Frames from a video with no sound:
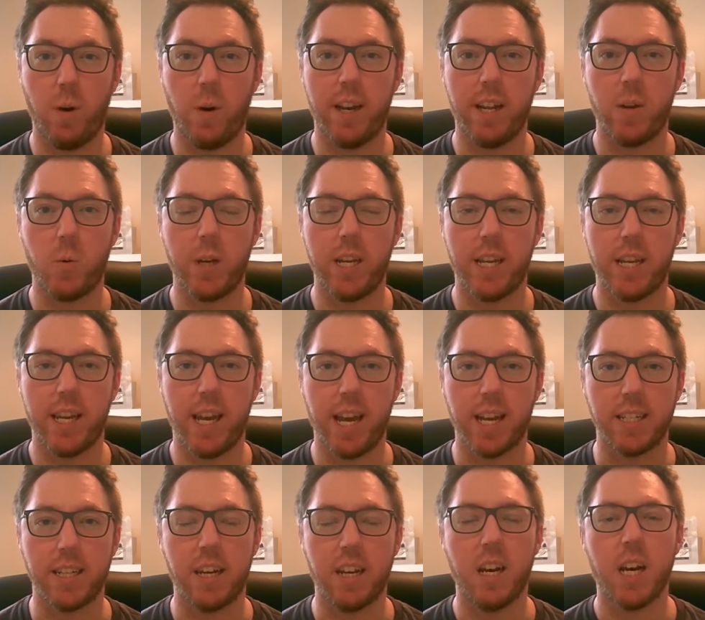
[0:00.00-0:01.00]
winning
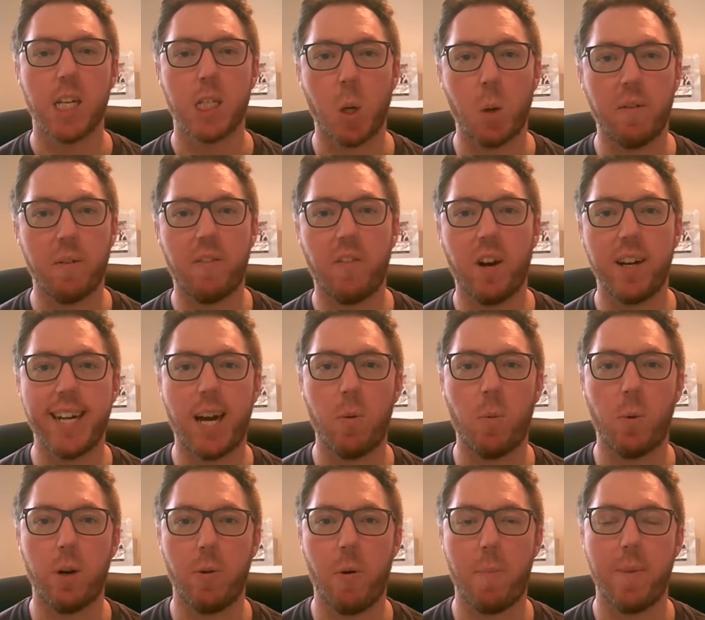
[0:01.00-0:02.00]
weekend. Go and find
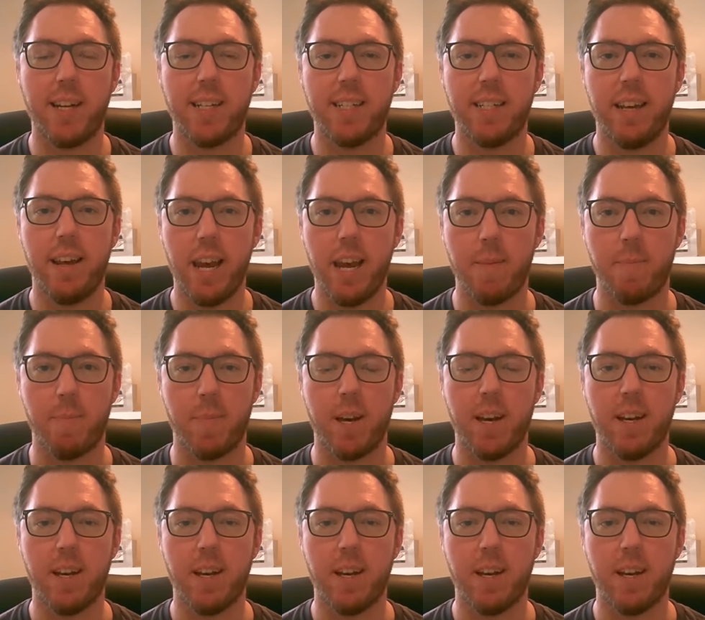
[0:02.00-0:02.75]
out what it would mean to him